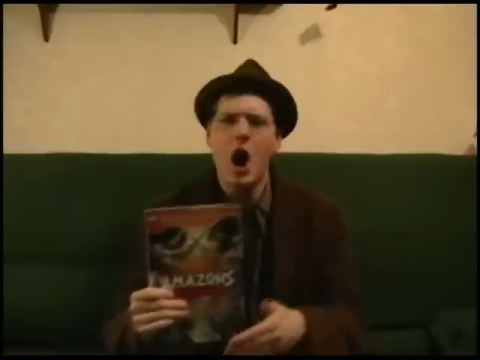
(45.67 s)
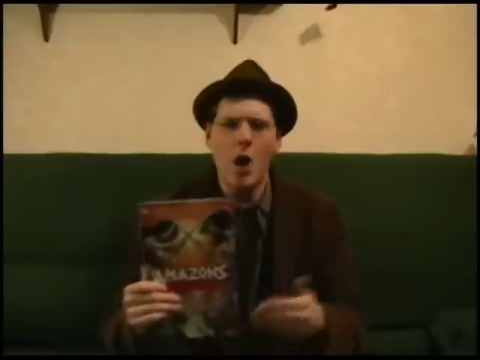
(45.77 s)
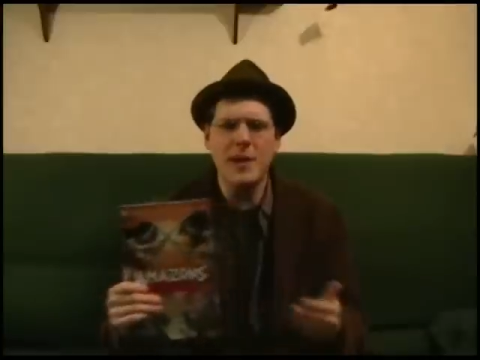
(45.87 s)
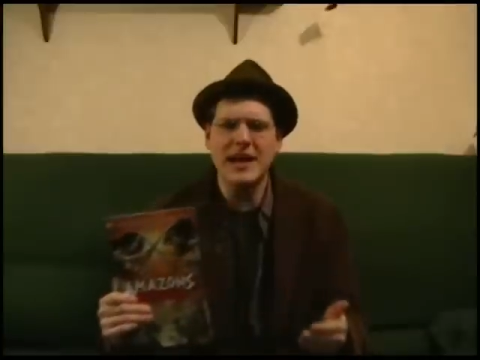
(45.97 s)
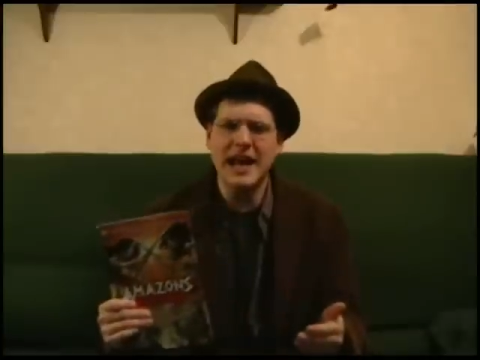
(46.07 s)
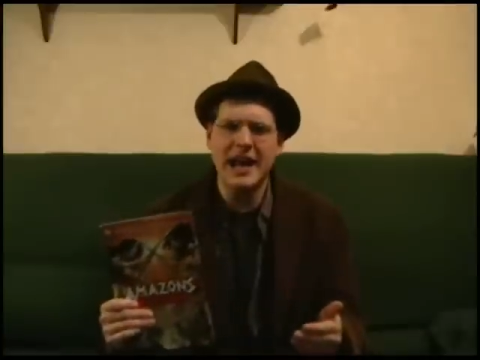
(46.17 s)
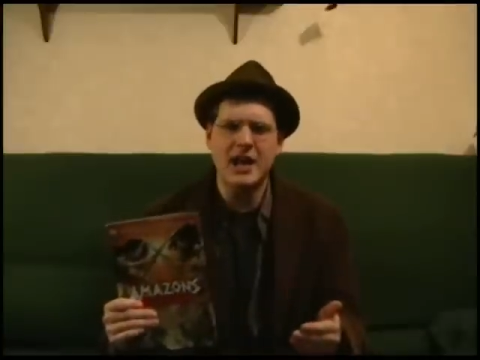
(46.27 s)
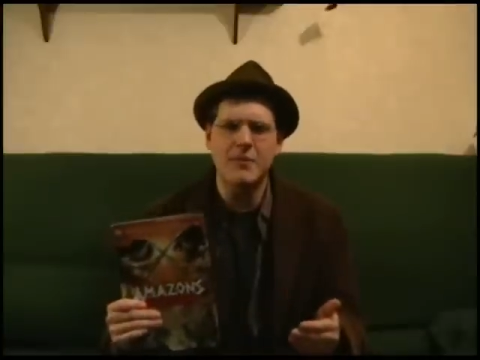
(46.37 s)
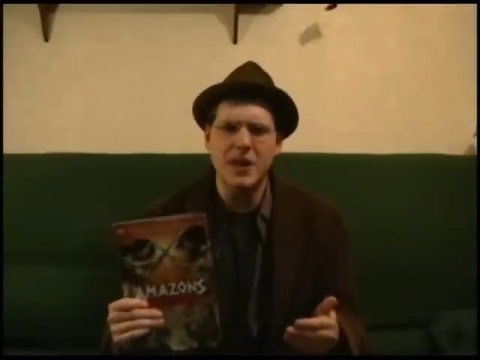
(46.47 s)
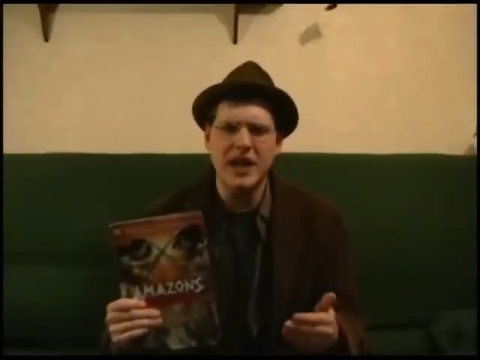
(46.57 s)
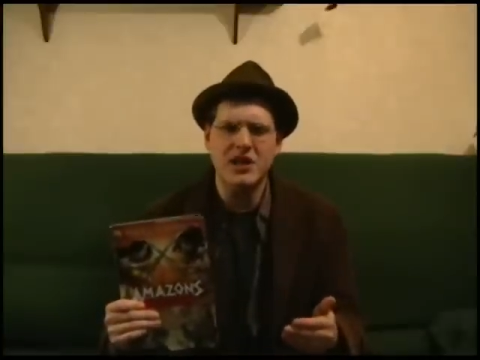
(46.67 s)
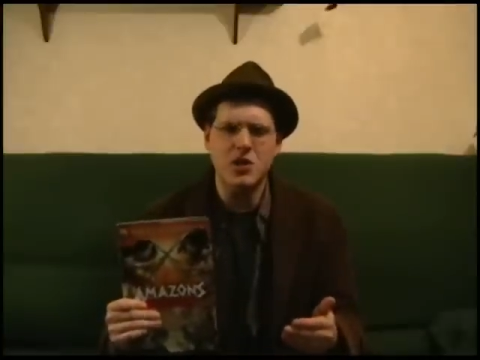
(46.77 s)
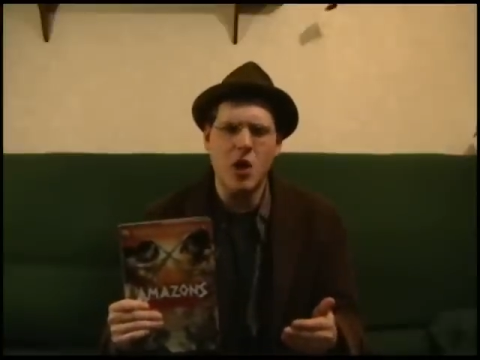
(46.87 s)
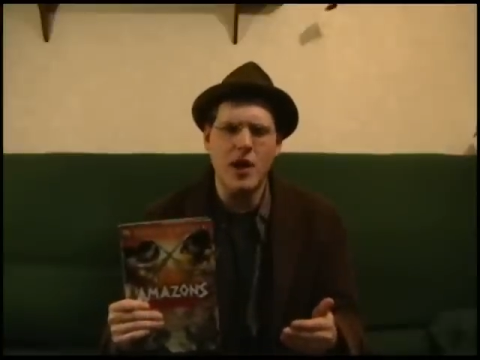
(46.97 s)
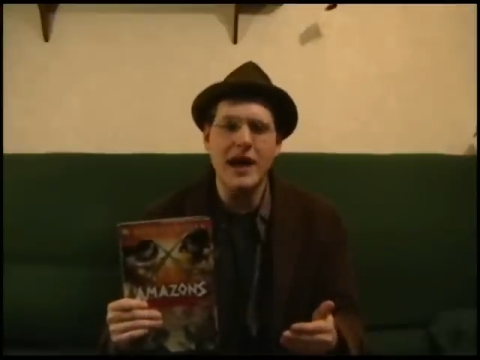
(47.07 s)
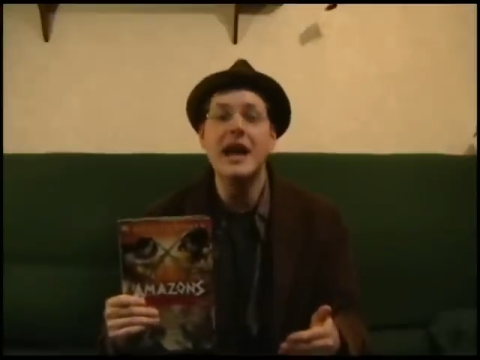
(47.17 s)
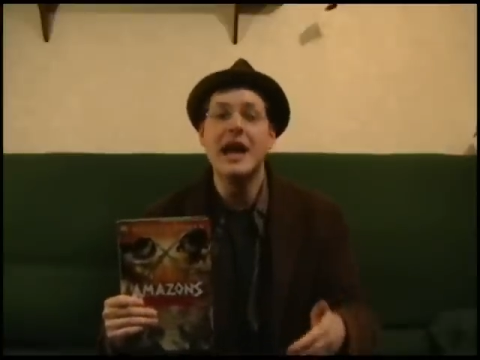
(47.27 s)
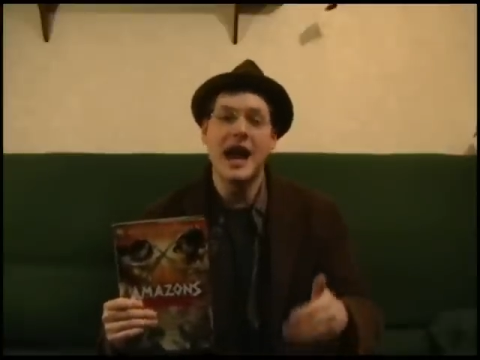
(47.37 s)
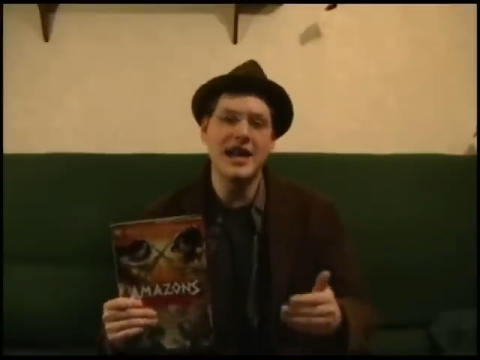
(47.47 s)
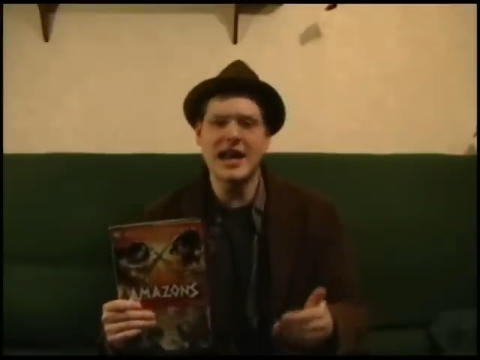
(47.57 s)
hoping to get a complete story
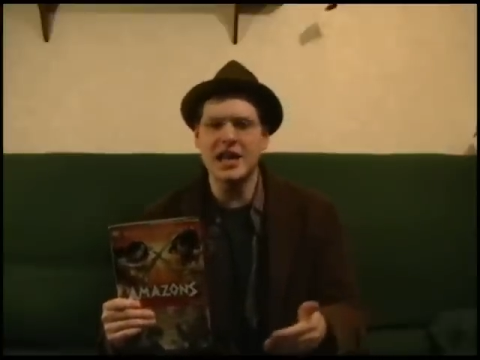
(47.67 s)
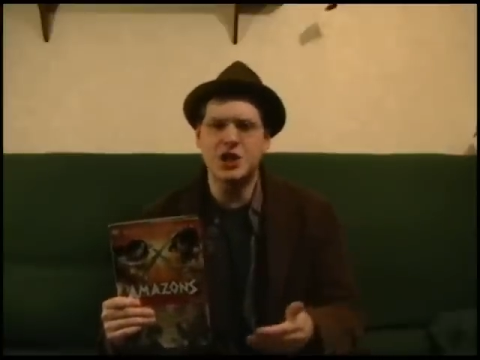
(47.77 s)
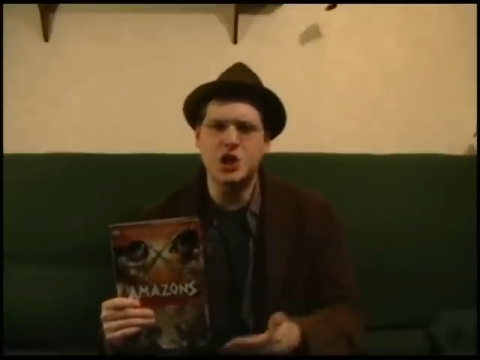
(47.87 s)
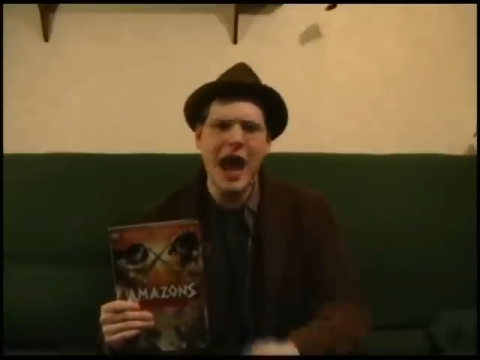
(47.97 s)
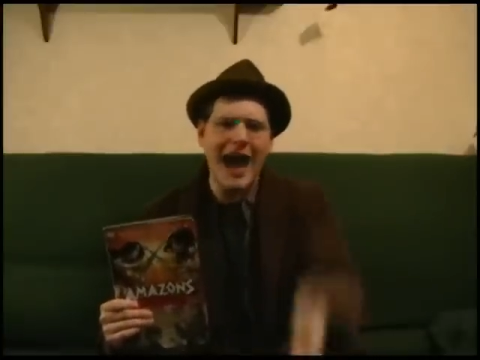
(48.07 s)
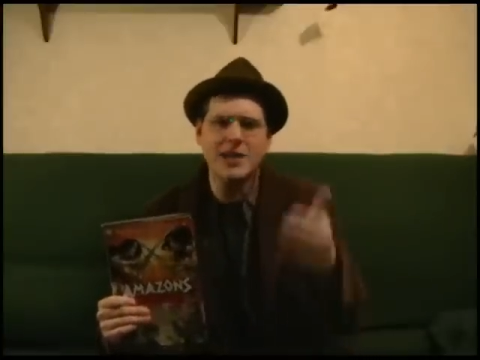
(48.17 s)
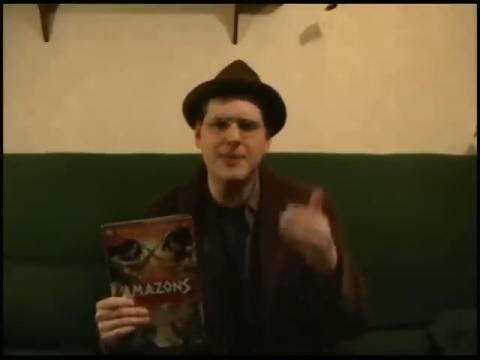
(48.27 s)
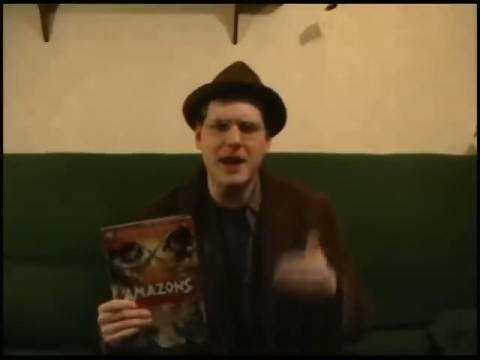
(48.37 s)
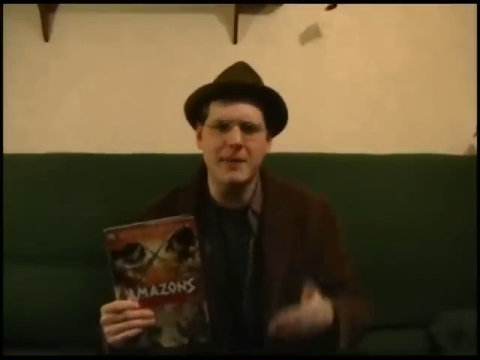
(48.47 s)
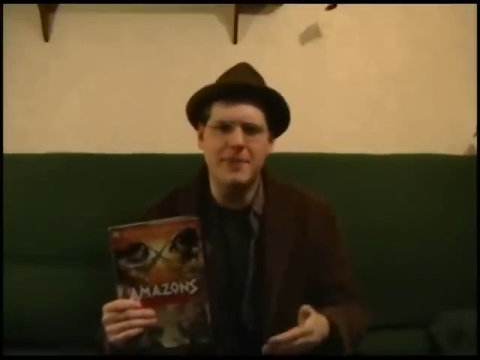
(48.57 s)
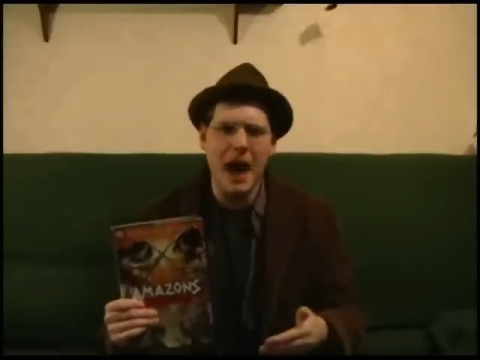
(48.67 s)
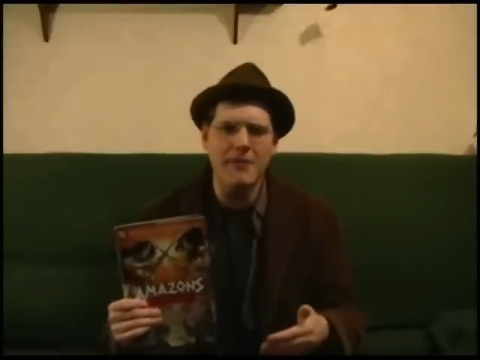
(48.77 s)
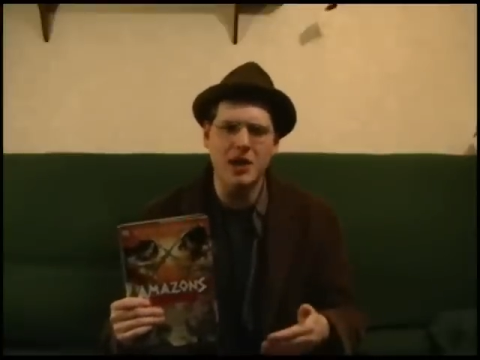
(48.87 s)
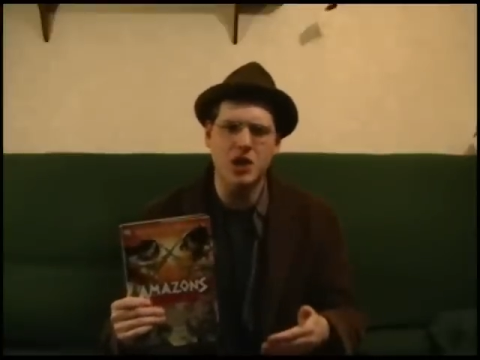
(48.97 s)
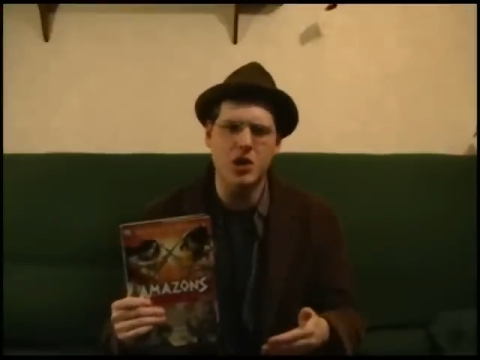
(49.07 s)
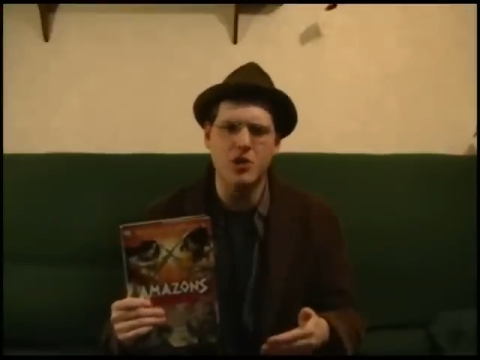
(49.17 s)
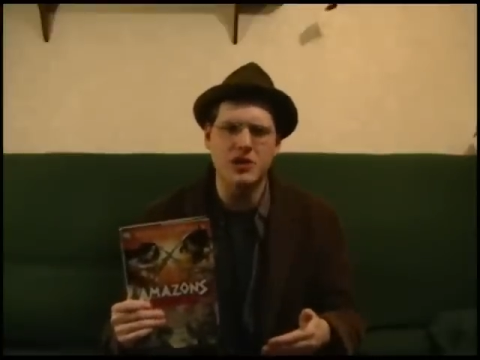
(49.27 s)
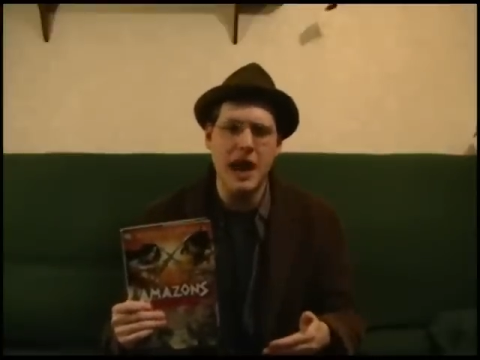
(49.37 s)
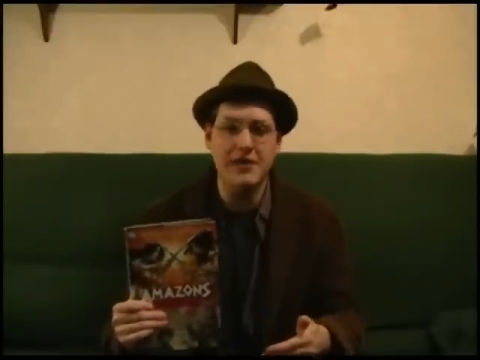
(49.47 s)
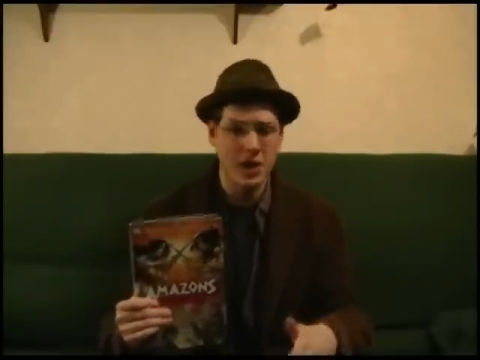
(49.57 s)
and you get jacked by the publisher who
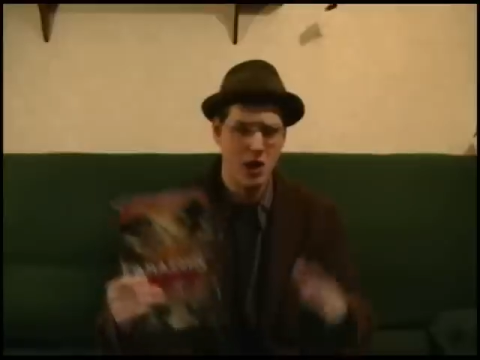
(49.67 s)
says,